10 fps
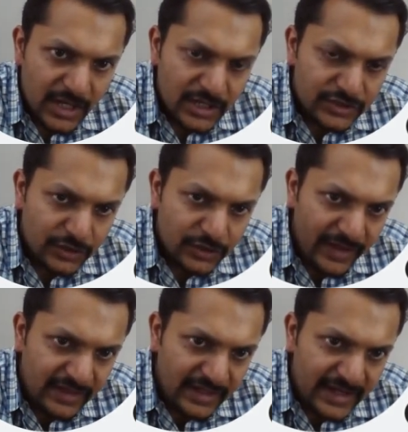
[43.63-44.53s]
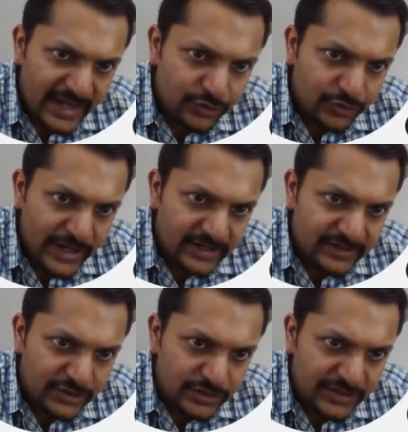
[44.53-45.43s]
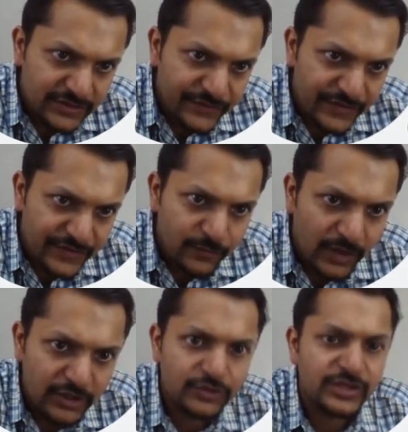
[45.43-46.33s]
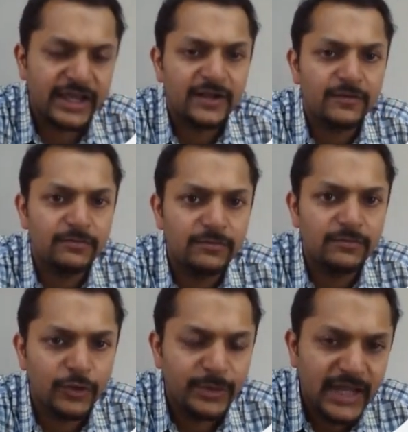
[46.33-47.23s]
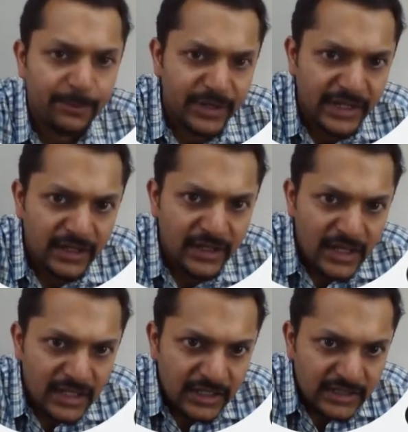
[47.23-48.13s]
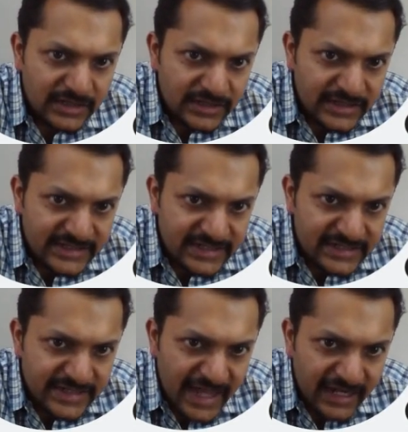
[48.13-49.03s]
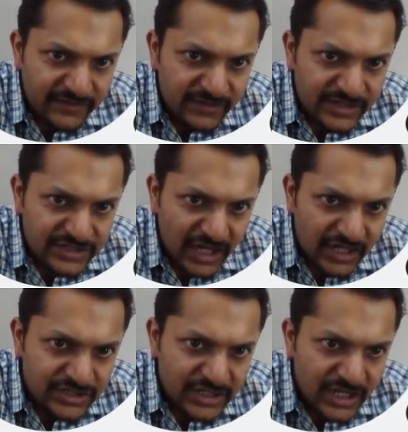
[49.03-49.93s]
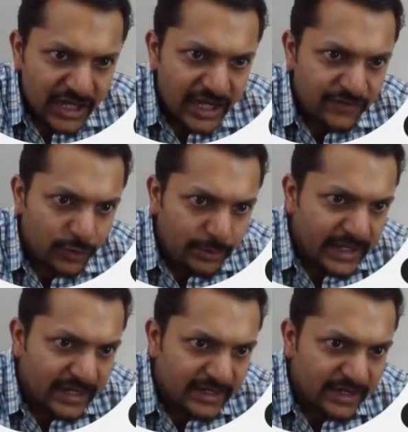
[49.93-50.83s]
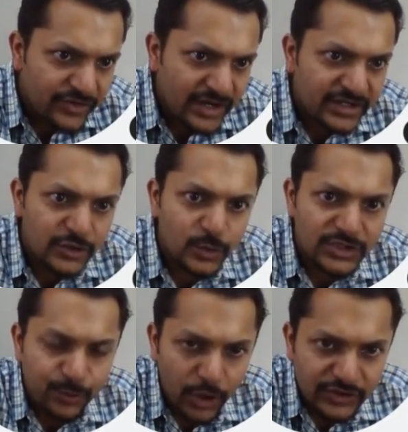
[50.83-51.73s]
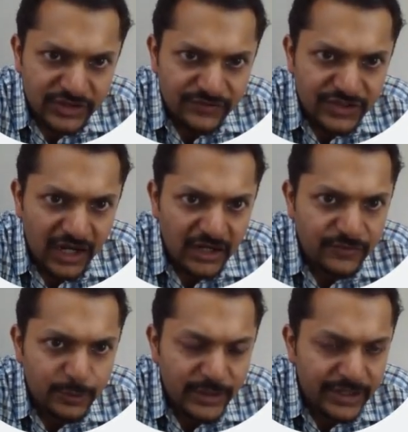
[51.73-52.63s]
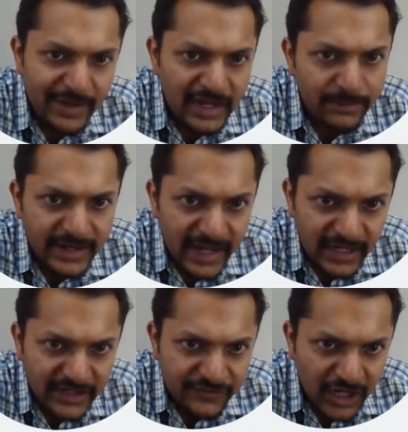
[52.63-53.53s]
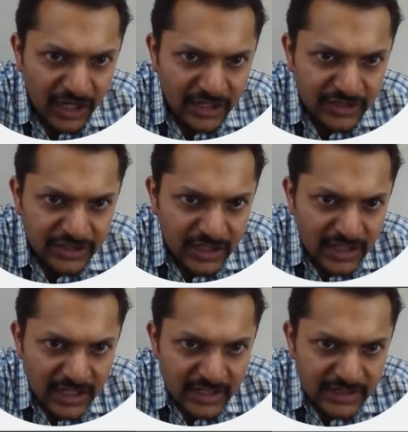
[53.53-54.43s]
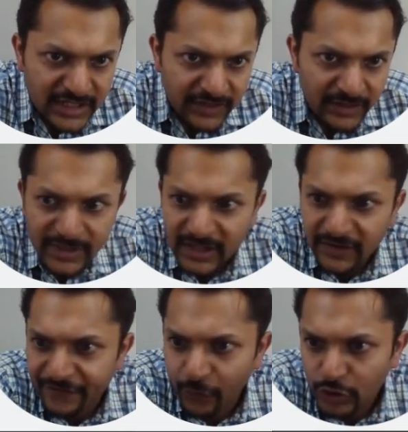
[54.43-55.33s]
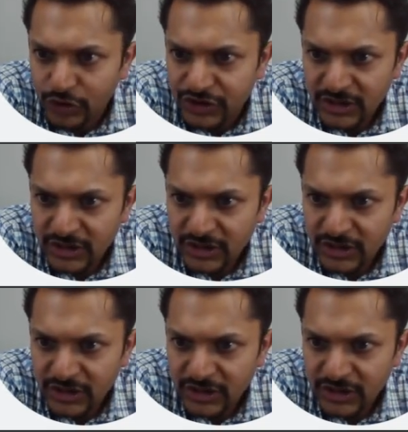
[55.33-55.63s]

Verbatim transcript: so when the electron enters into this field what do you think would be happening this is negatively charged it would be getting attracted towards positive charge would be repelled by negative charge there will be a force